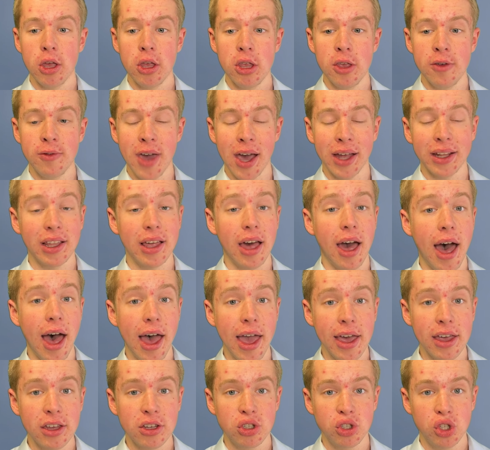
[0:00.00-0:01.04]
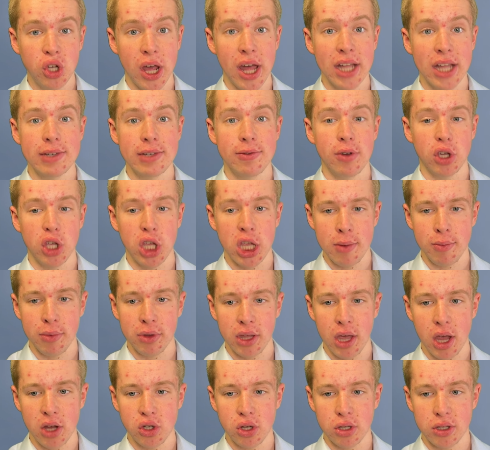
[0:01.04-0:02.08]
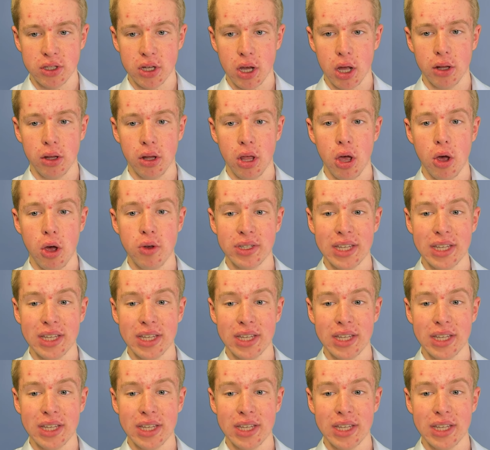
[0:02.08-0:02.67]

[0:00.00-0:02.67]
you've got the highest chance of accumulations on those